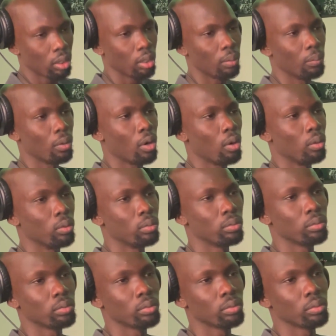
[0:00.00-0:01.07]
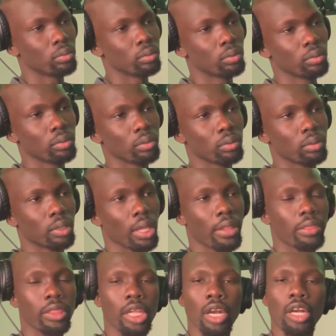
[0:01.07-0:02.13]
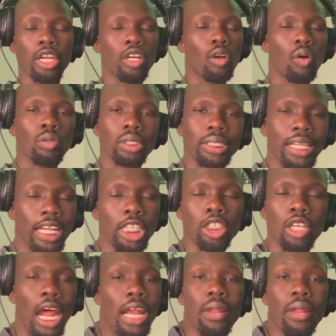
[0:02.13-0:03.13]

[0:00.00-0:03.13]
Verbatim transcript: Bro, there he goes again trying